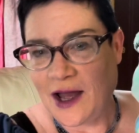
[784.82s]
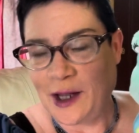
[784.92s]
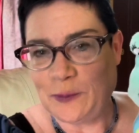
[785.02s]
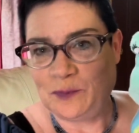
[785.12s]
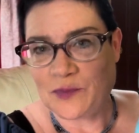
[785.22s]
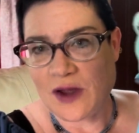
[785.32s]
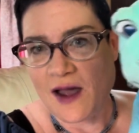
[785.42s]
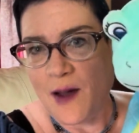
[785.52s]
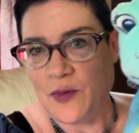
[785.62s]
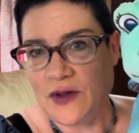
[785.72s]
gonna um,
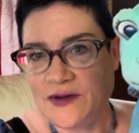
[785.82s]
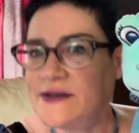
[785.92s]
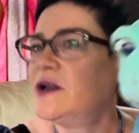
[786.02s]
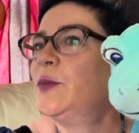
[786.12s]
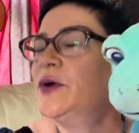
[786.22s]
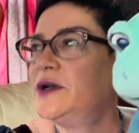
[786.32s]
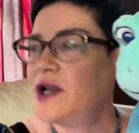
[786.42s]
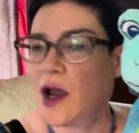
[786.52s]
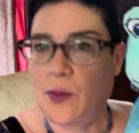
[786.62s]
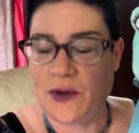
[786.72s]
comp this and I'll
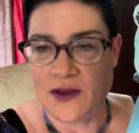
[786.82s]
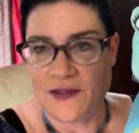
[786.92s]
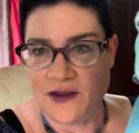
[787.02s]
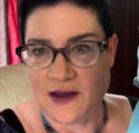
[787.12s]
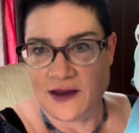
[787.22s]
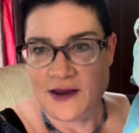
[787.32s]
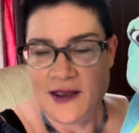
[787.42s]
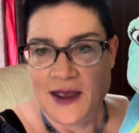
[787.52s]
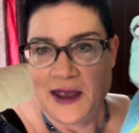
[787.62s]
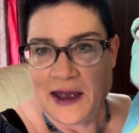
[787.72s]
put it up in
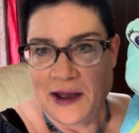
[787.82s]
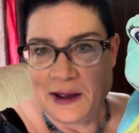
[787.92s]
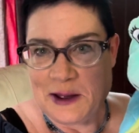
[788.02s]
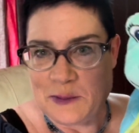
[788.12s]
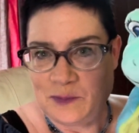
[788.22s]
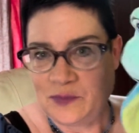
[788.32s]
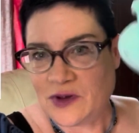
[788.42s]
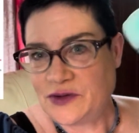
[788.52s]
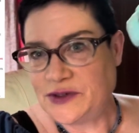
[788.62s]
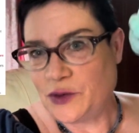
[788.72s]
the
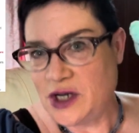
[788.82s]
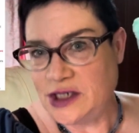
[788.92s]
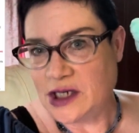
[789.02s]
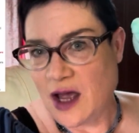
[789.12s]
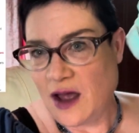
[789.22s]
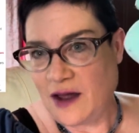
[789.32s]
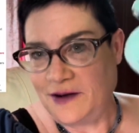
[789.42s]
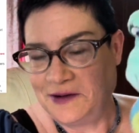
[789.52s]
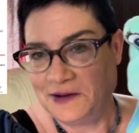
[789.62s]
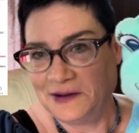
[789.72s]
um,
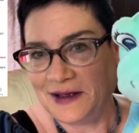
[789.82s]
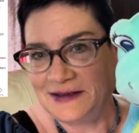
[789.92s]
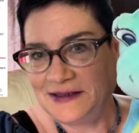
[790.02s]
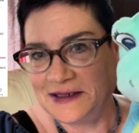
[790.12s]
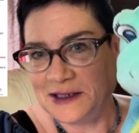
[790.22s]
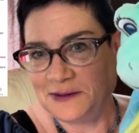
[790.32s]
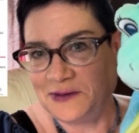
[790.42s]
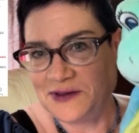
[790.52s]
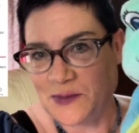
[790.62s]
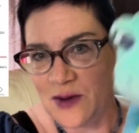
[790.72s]
screenshot and
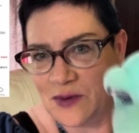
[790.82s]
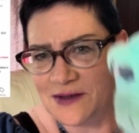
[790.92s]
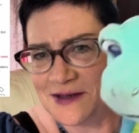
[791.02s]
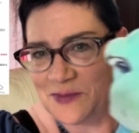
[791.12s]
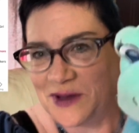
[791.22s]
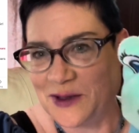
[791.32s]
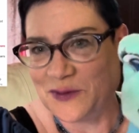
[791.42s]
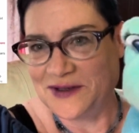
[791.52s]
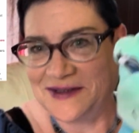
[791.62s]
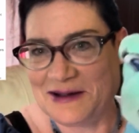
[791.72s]
see if this might be
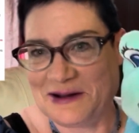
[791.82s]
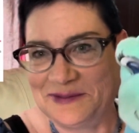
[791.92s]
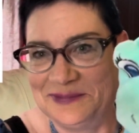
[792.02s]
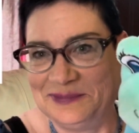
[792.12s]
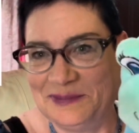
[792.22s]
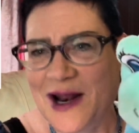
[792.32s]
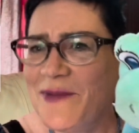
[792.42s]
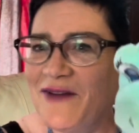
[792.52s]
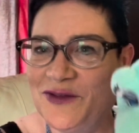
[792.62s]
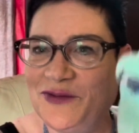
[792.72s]
something that would sell.
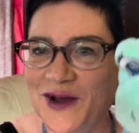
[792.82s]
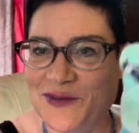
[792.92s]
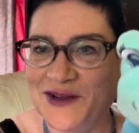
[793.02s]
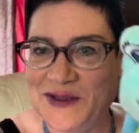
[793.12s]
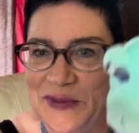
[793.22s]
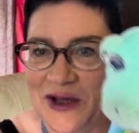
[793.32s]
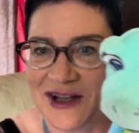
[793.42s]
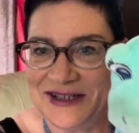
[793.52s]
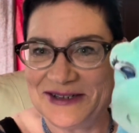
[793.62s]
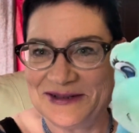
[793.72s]
But I'm having fun with these
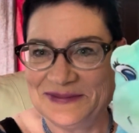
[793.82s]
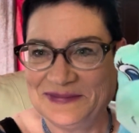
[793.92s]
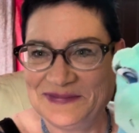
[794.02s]
plush.